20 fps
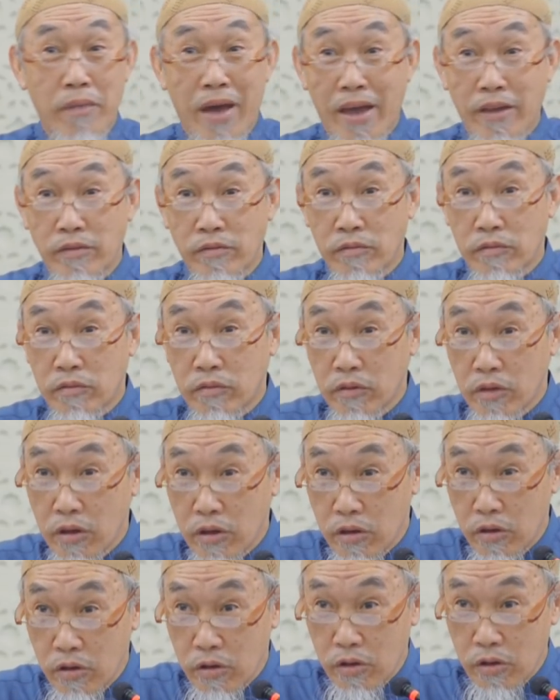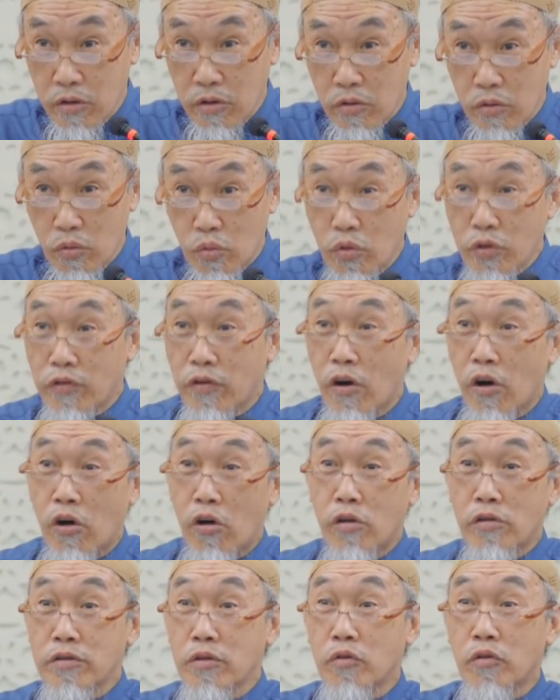man with
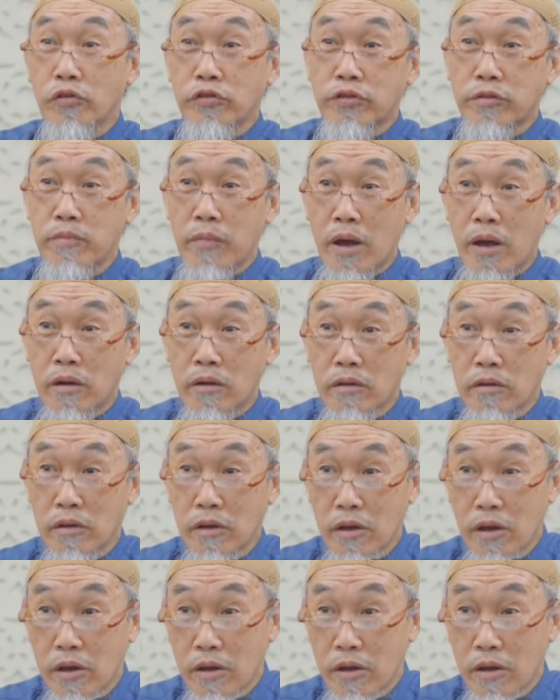all the good smell.